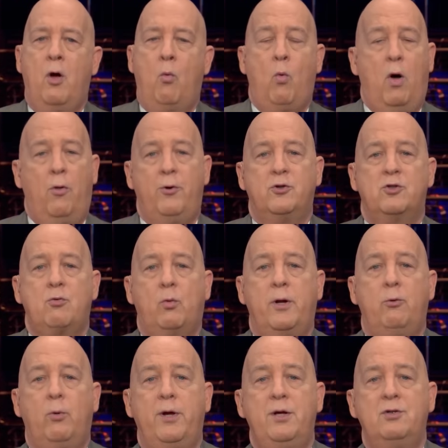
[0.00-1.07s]
Well, there's
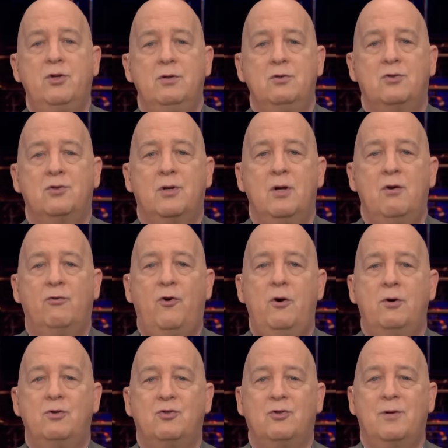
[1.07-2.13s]
three reasons.
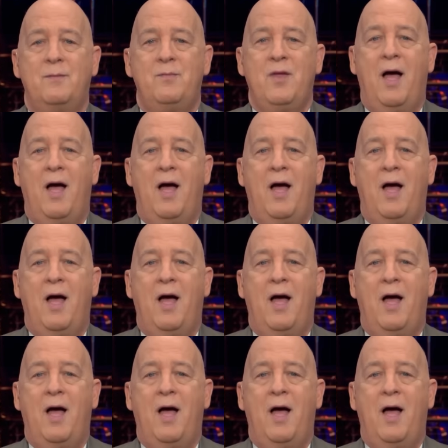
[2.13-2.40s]
First,